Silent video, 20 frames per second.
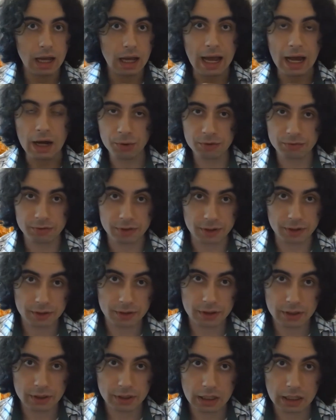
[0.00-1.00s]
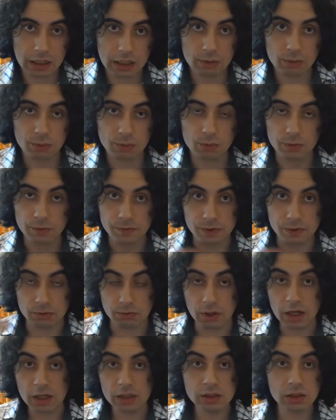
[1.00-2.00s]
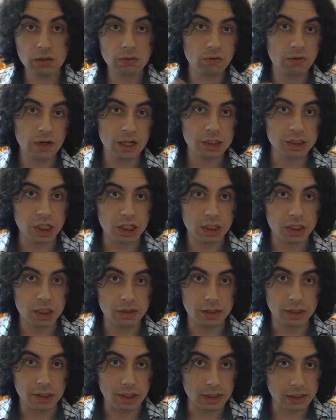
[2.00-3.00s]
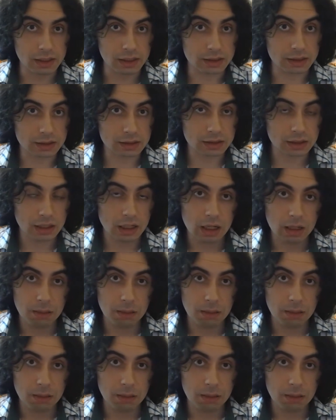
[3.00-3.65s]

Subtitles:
However, with the rise of Hovakshatare in the east,